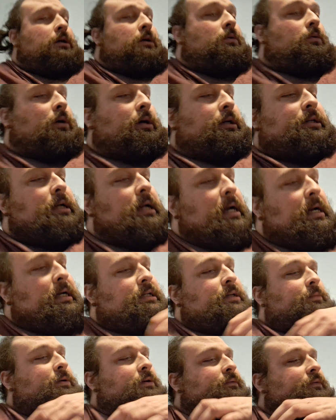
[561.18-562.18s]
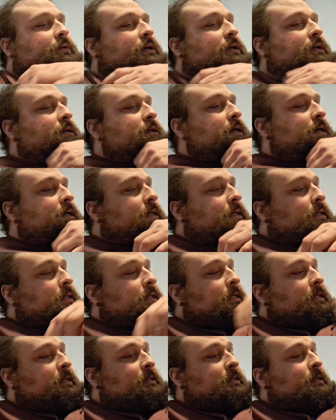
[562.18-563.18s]
watch an action movie and it
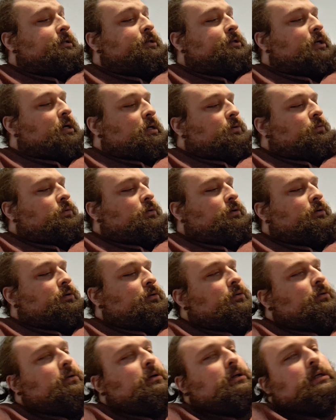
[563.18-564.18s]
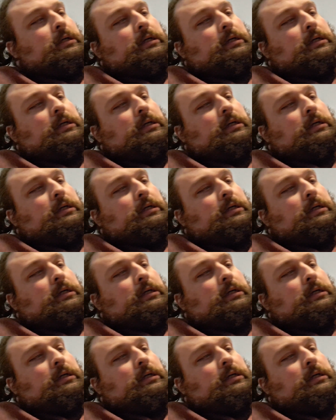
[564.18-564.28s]
isn't John Woo,